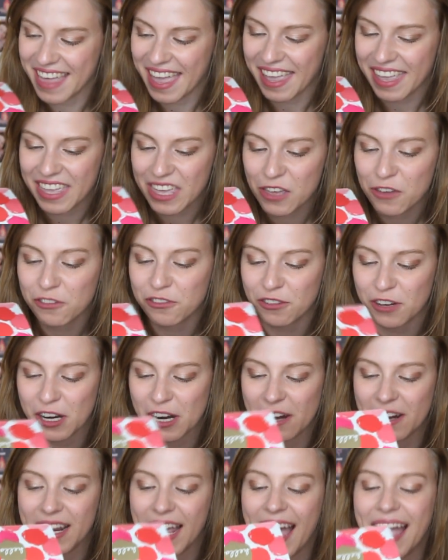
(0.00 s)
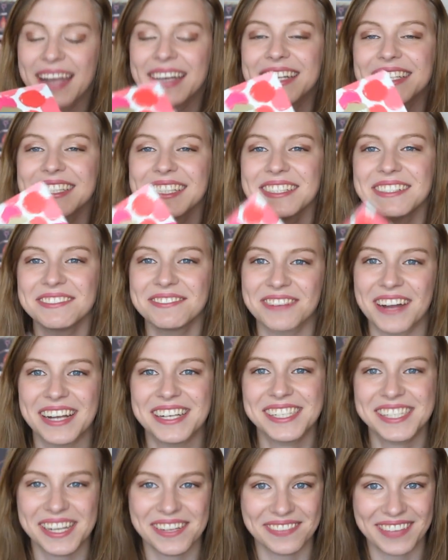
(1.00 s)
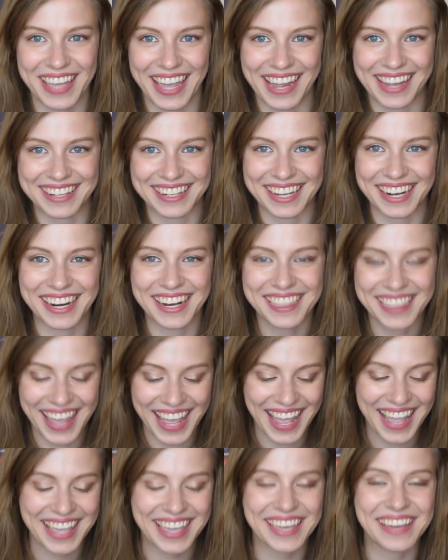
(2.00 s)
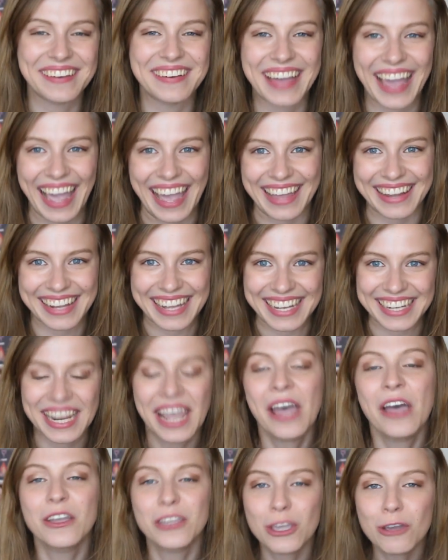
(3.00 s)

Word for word: Thank you for your kindness and friendship, Caitlin. Thank you, Caitlin.